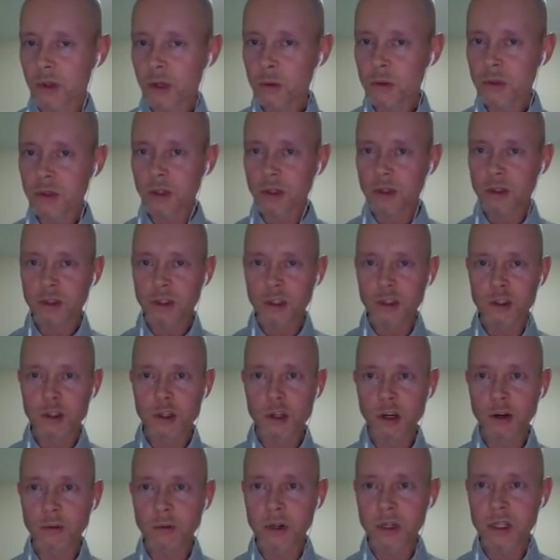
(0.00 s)
that was the
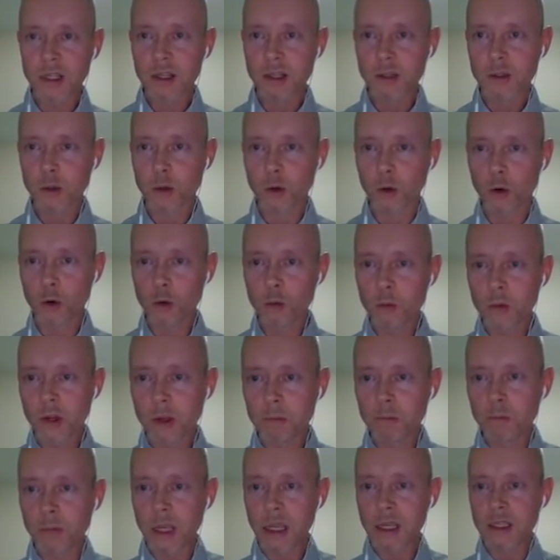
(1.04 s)
discovered at home
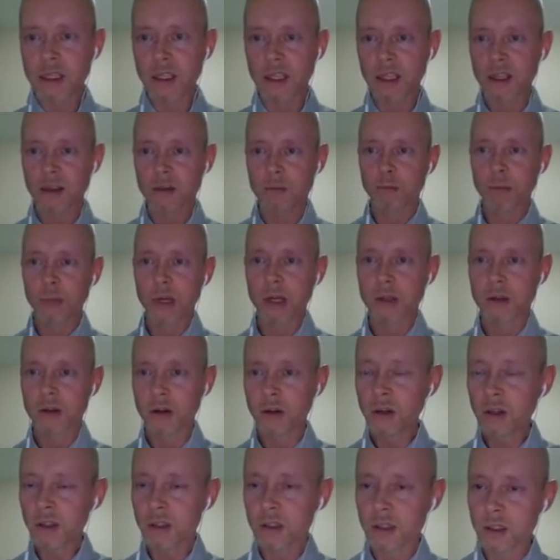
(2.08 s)
mating
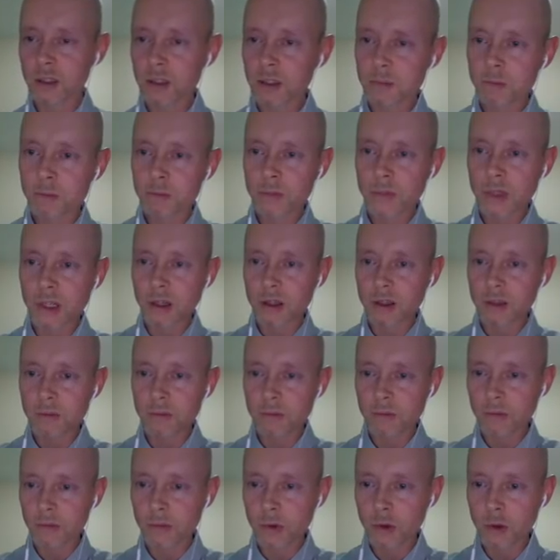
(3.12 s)
pattern. I
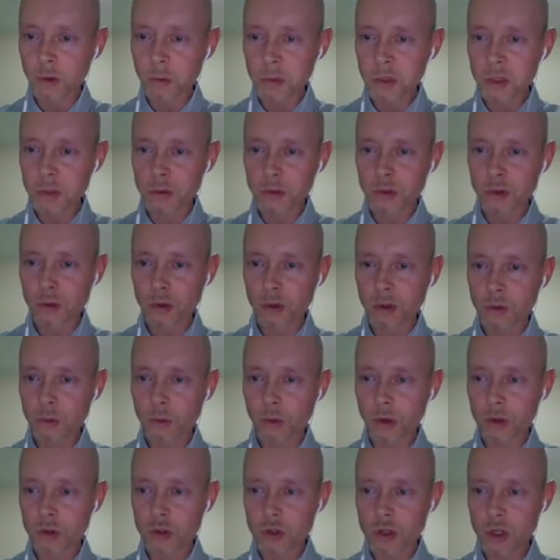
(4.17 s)
hope you enjoyed
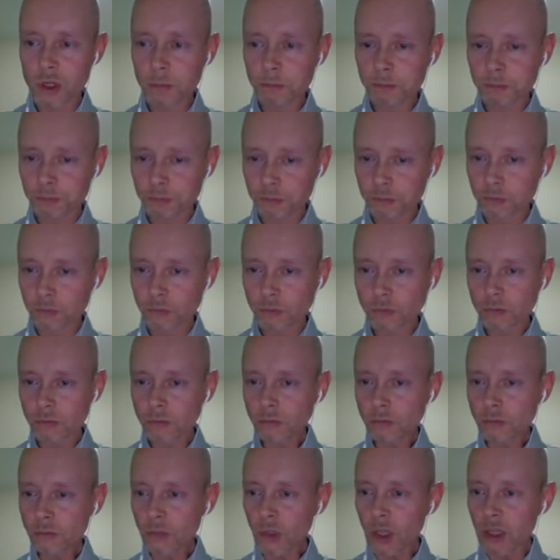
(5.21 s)
watching,
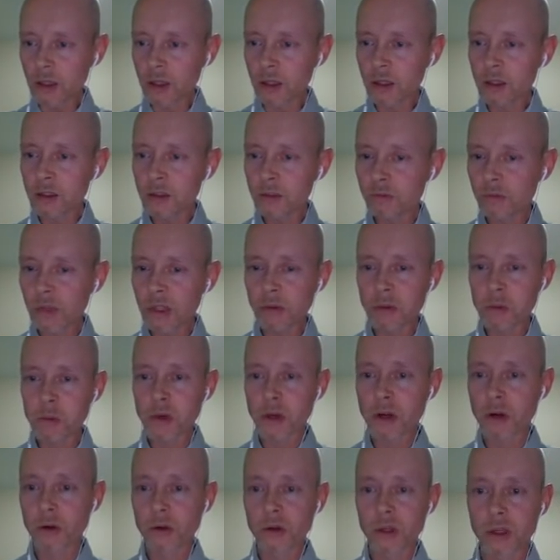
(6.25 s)
and even
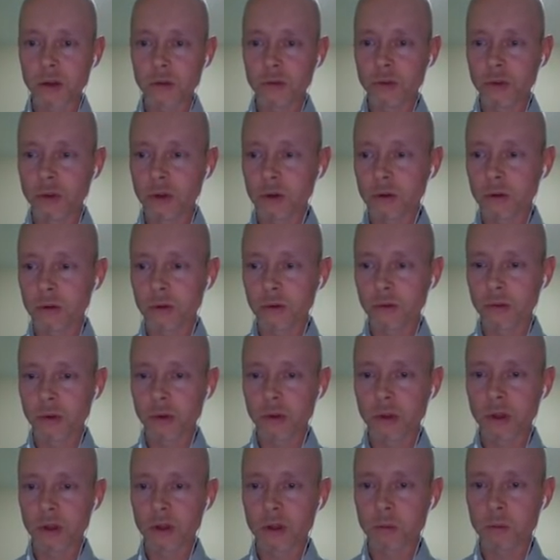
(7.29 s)
better if you
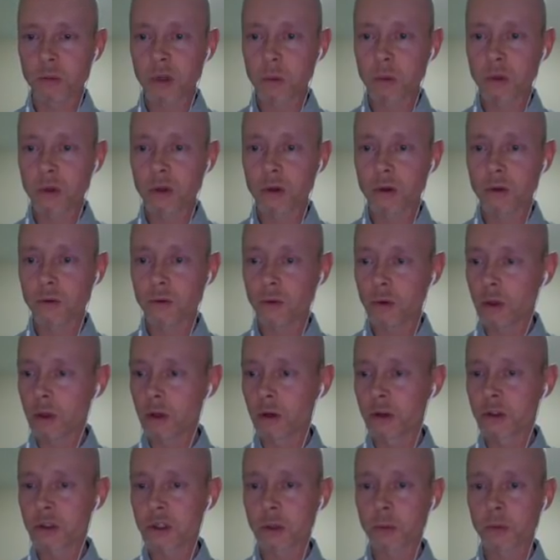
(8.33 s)
think maybe you've
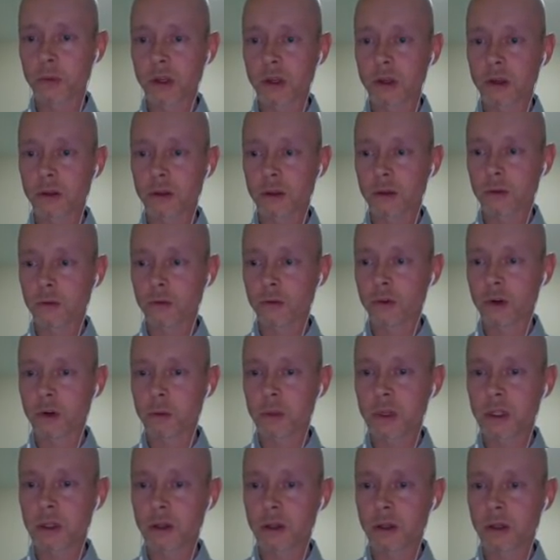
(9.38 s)
learned something
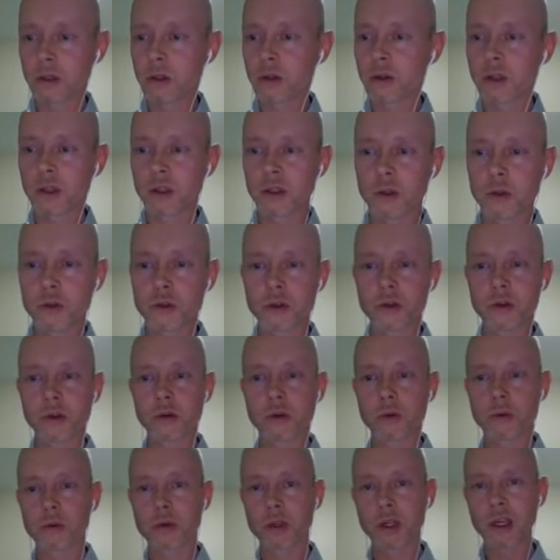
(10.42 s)
from it that you can use in
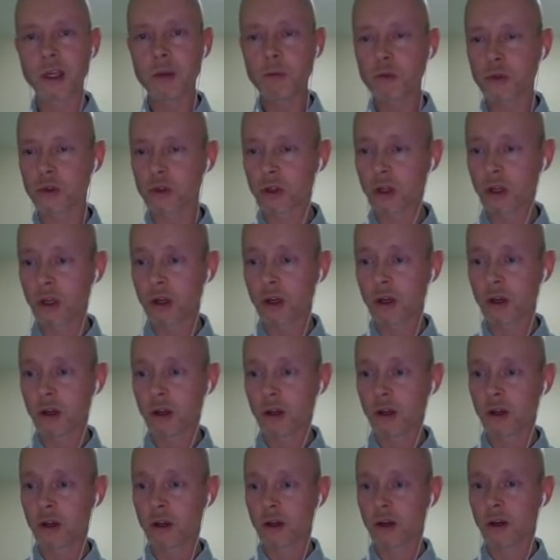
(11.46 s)
your own games.
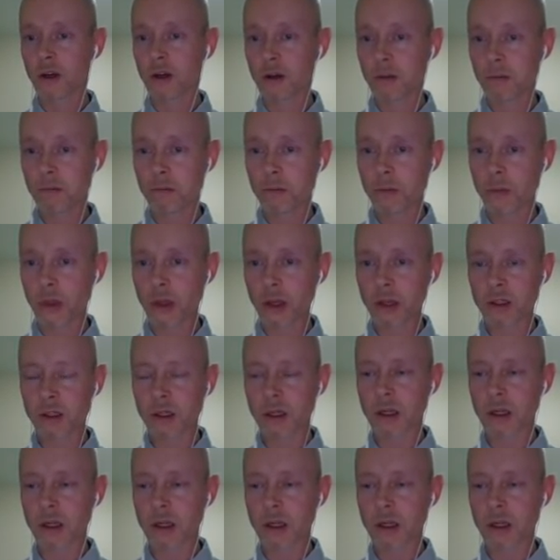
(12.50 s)
Thanks